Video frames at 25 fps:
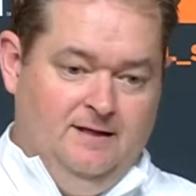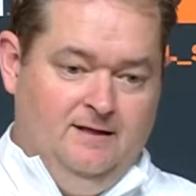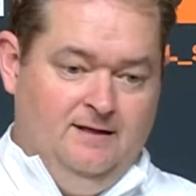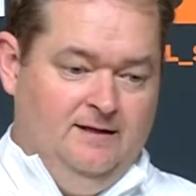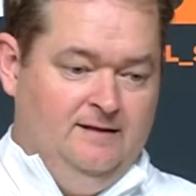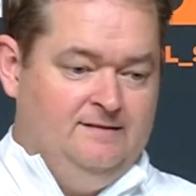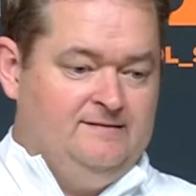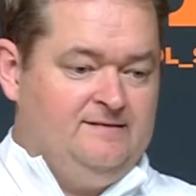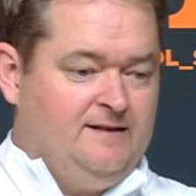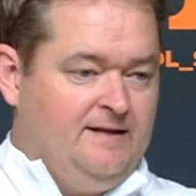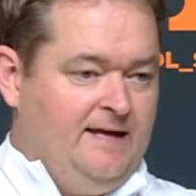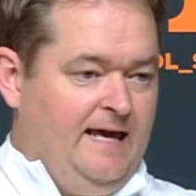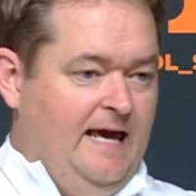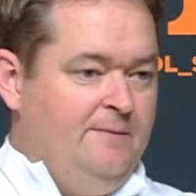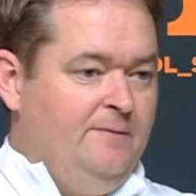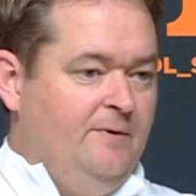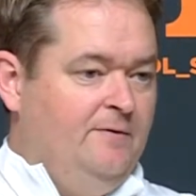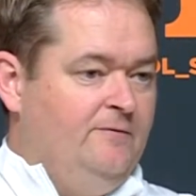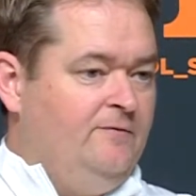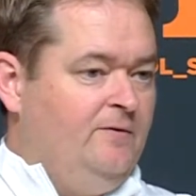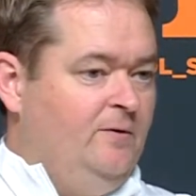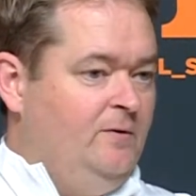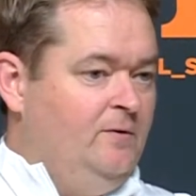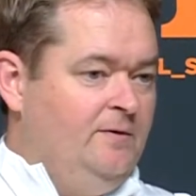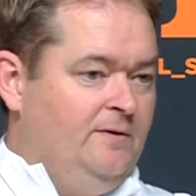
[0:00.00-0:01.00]
As the game
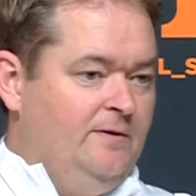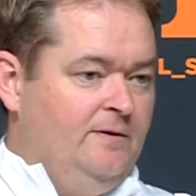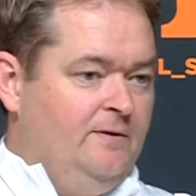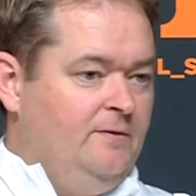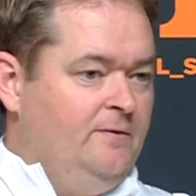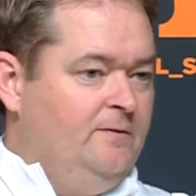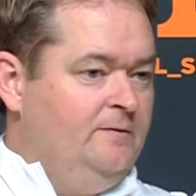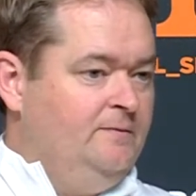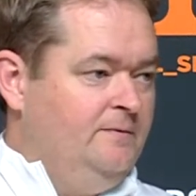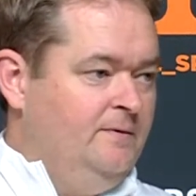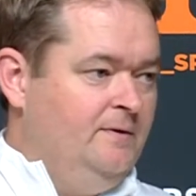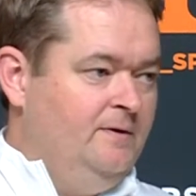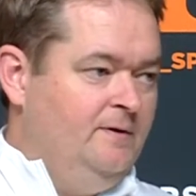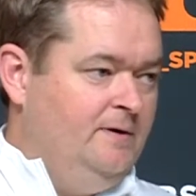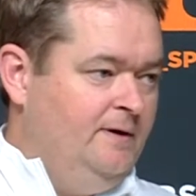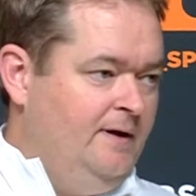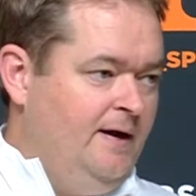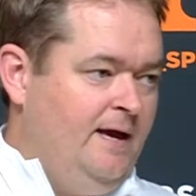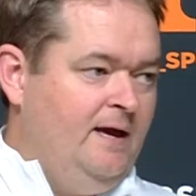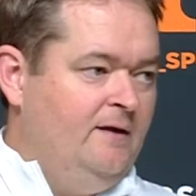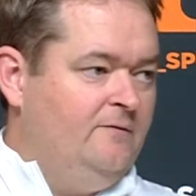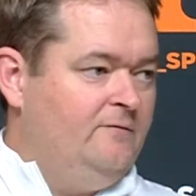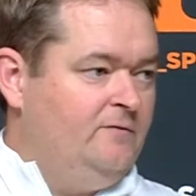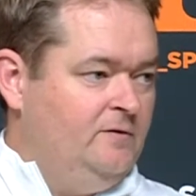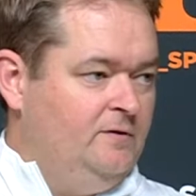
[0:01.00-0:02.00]
unfolded, there were a
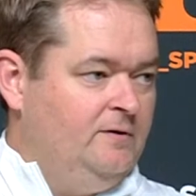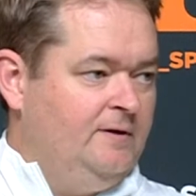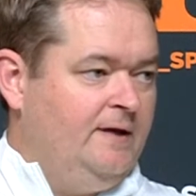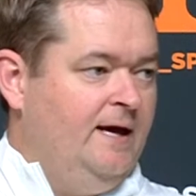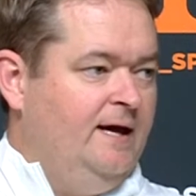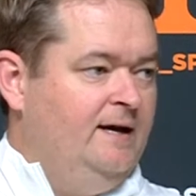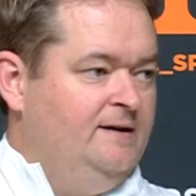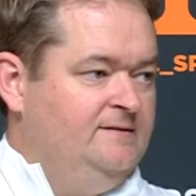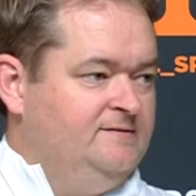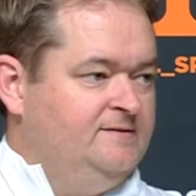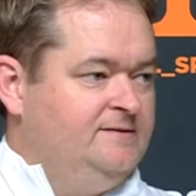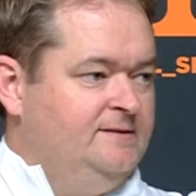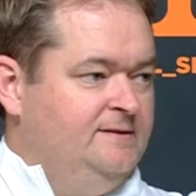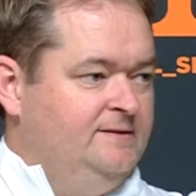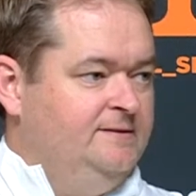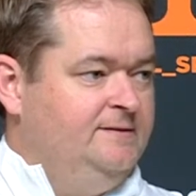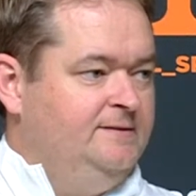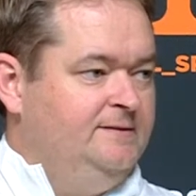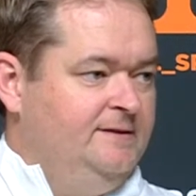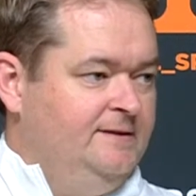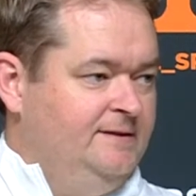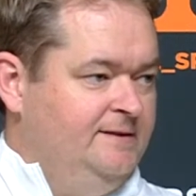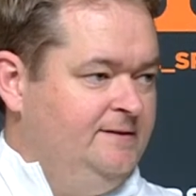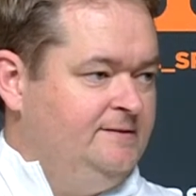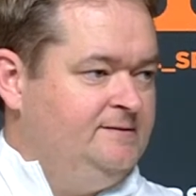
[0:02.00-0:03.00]
handful of guys
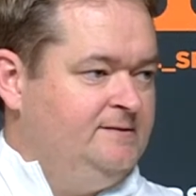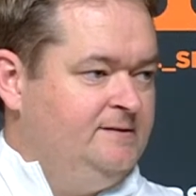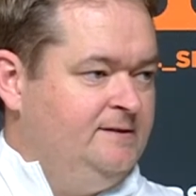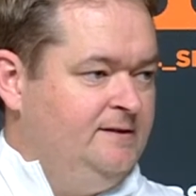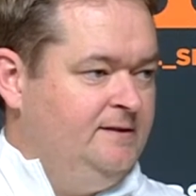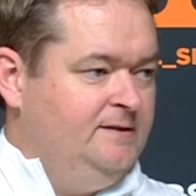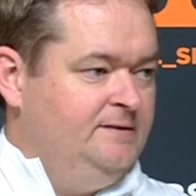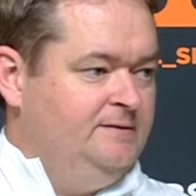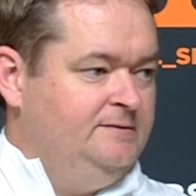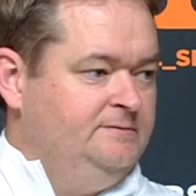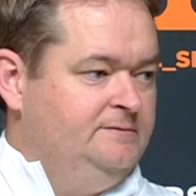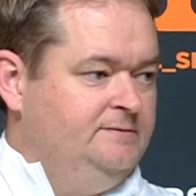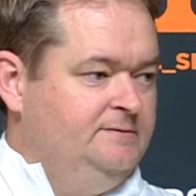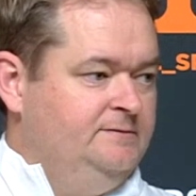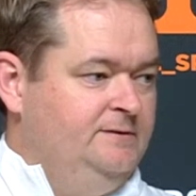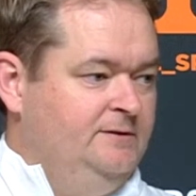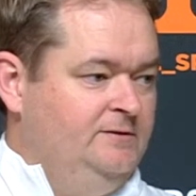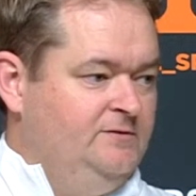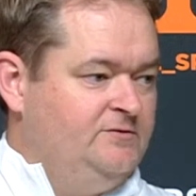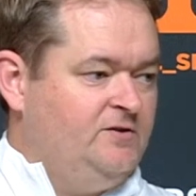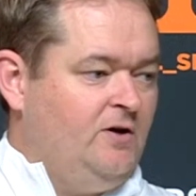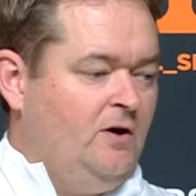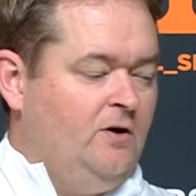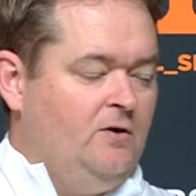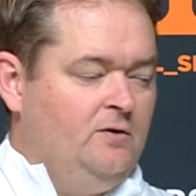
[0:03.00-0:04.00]
that you
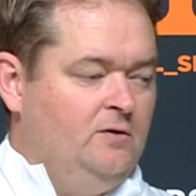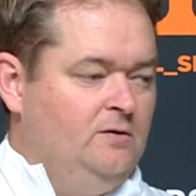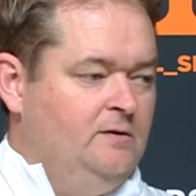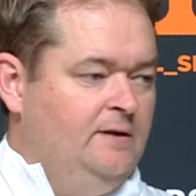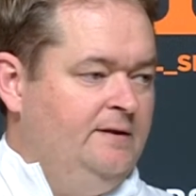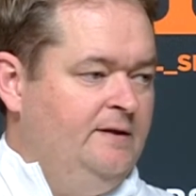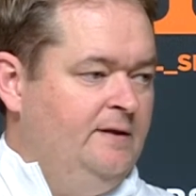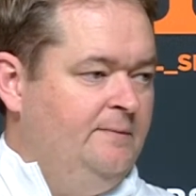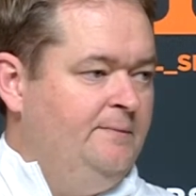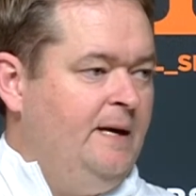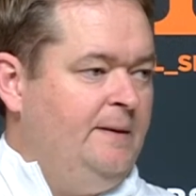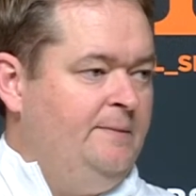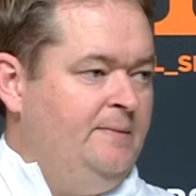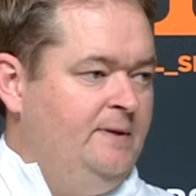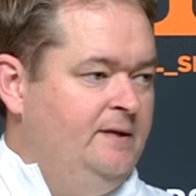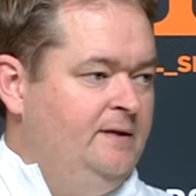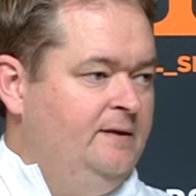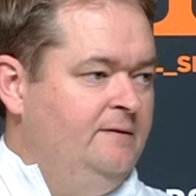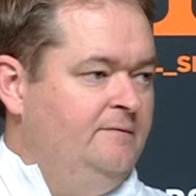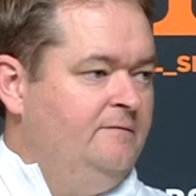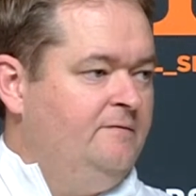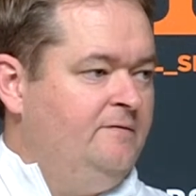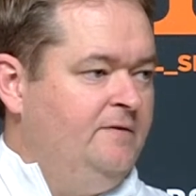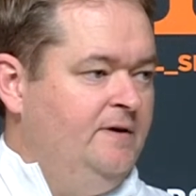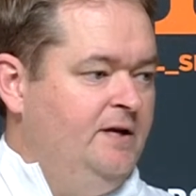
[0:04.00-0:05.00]
saw early that maybe
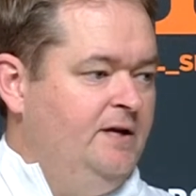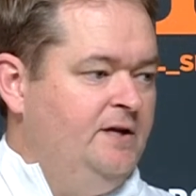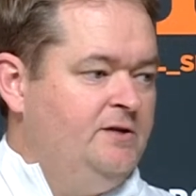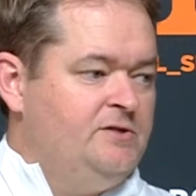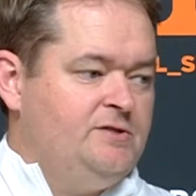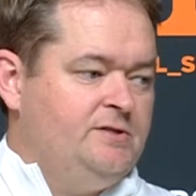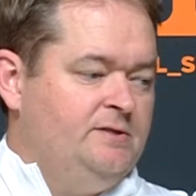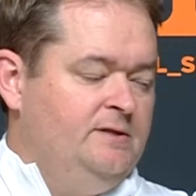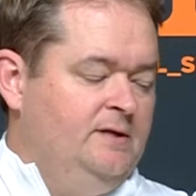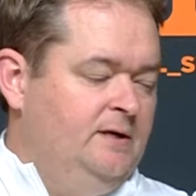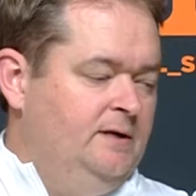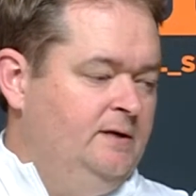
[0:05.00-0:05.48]
didn't finish.